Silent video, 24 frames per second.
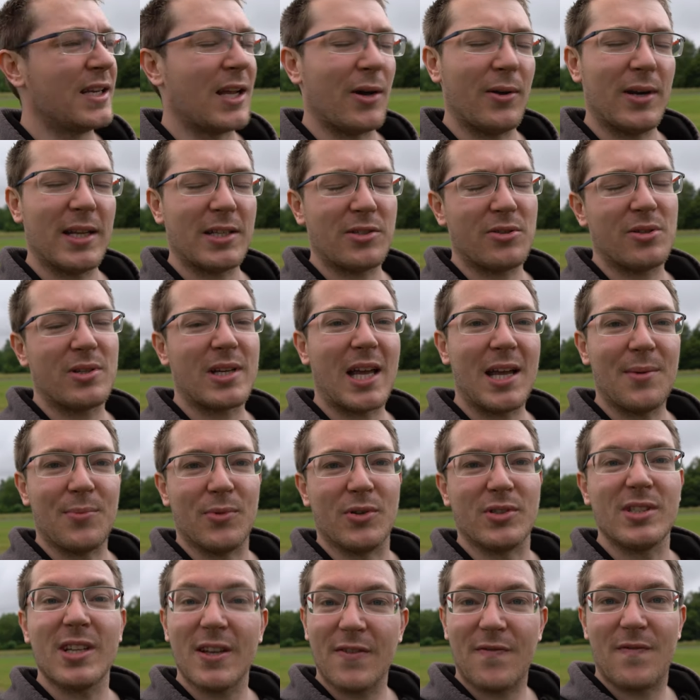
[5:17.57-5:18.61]
Now electric
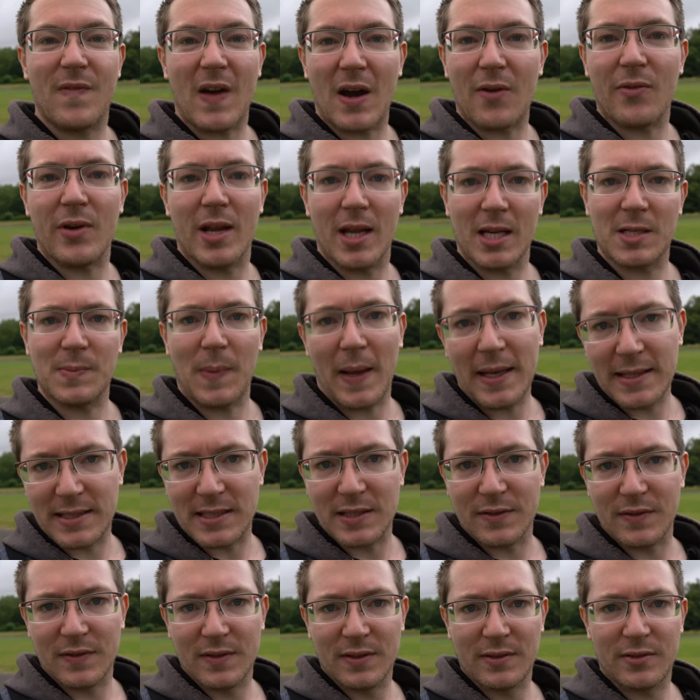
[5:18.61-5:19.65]
skateboards are very
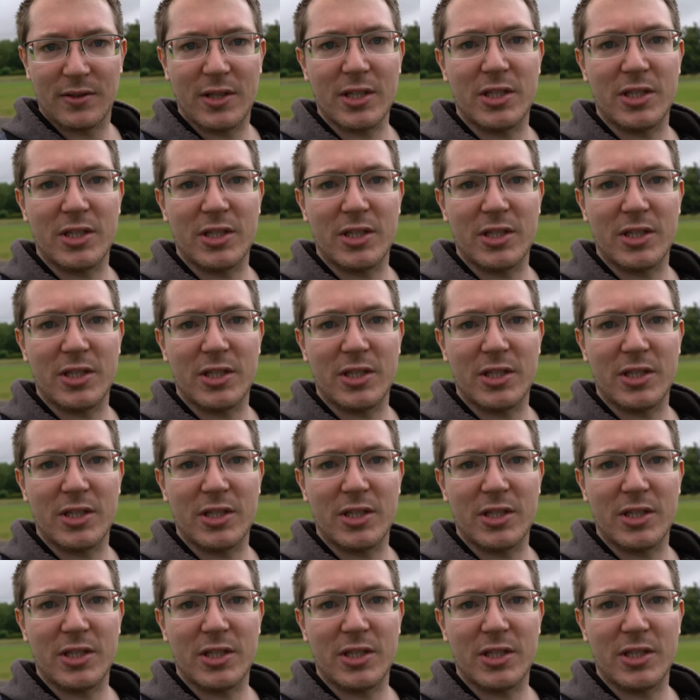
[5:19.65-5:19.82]
expensive.